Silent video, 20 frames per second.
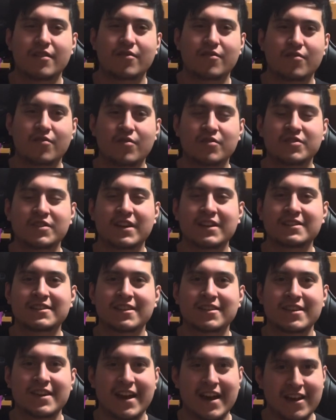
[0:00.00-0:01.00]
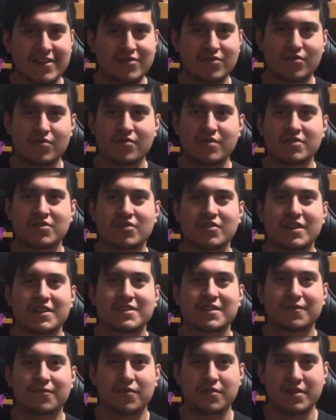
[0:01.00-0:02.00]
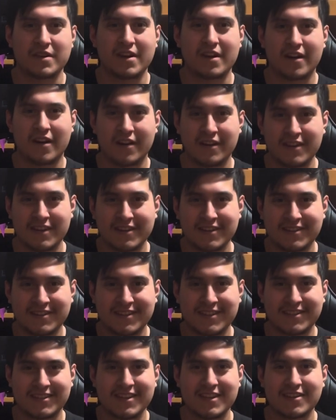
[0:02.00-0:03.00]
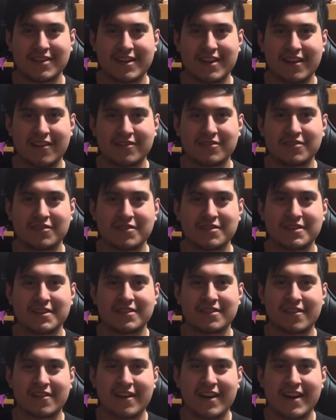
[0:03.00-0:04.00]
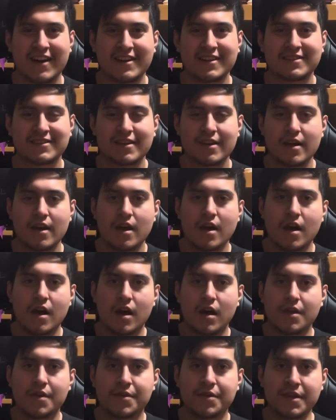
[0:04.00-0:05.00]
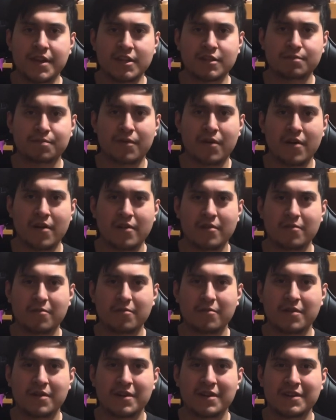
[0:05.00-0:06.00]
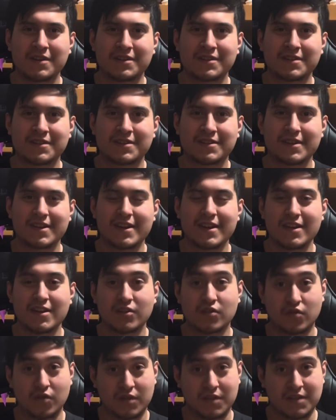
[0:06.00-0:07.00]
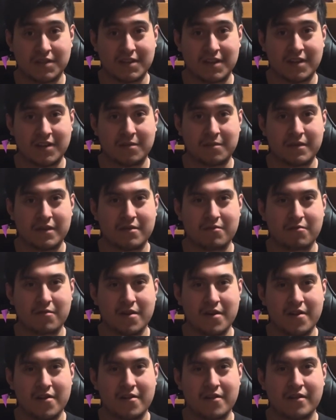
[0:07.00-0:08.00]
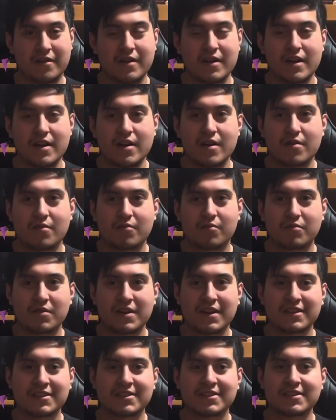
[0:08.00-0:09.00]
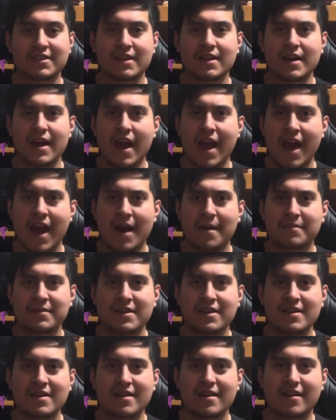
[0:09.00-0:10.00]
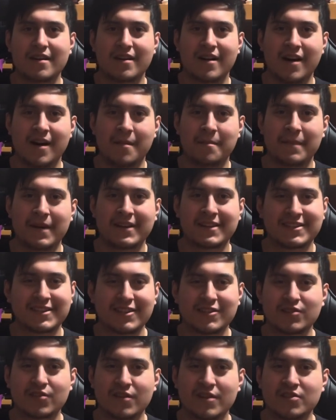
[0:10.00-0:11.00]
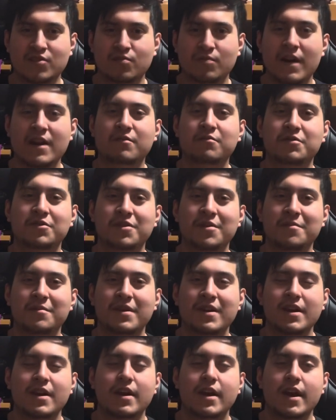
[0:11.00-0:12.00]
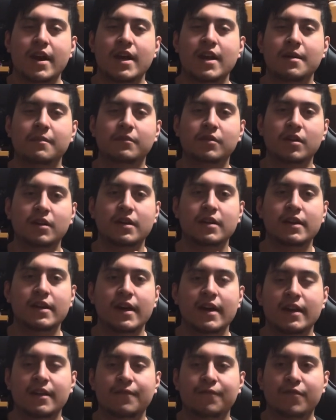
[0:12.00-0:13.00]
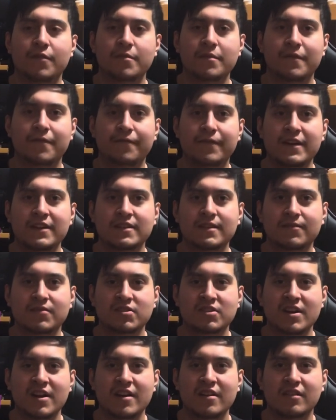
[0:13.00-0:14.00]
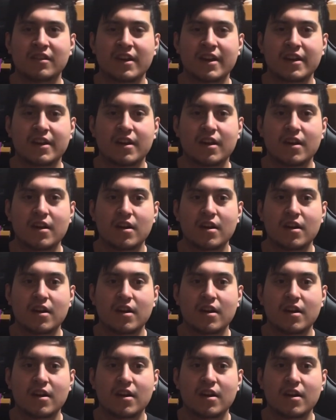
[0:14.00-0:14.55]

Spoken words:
or should I say the actual introduction for the audience to see the characters in their eyes, this part was interesting to me, where we get to see Abby, Mike's sister, interact with them. And I'm looking at it from the face of a child like,